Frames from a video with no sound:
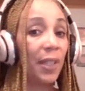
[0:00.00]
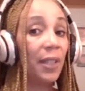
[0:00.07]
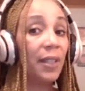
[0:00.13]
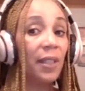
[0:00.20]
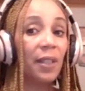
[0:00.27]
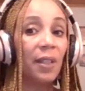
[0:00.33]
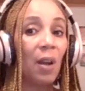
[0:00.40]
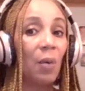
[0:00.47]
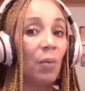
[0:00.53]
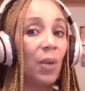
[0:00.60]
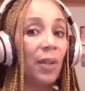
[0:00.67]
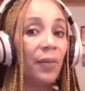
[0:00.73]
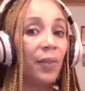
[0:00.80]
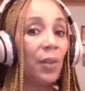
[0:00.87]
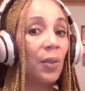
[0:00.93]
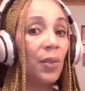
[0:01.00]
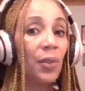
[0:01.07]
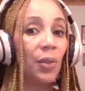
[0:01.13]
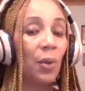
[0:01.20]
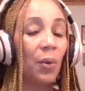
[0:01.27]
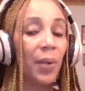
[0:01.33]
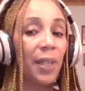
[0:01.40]
This is not one of those
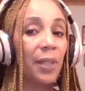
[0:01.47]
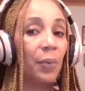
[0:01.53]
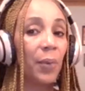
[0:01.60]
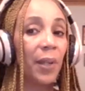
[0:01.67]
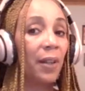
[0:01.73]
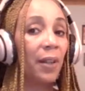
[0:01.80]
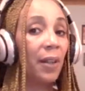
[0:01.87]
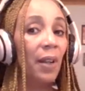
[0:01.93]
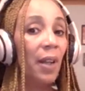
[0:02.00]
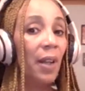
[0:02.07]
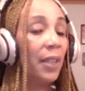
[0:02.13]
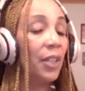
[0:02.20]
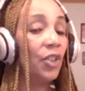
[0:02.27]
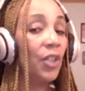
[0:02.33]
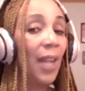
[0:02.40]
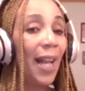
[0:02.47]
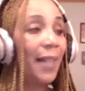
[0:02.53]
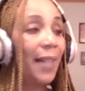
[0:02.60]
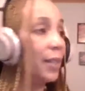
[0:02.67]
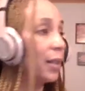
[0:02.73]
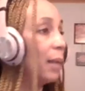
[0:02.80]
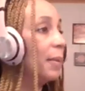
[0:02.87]
stories where the
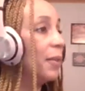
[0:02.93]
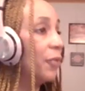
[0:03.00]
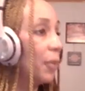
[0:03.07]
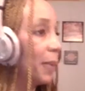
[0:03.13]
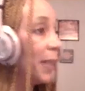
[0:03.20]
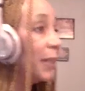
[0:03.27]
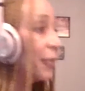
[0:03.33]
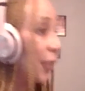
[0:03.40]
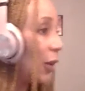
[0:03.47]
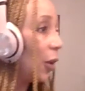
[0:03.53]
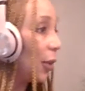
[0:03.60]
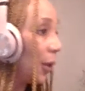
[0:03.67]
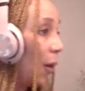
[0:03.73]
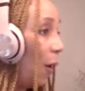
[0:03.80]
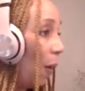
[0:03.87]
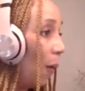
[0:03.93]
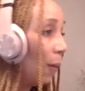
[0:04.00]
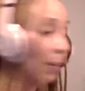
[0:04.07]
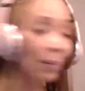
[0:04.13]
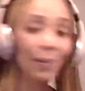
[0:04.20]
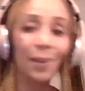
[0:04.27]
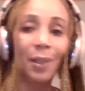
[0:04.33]
child is coming from a difficult
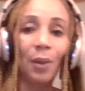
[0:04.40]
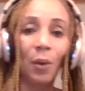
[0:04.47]
home,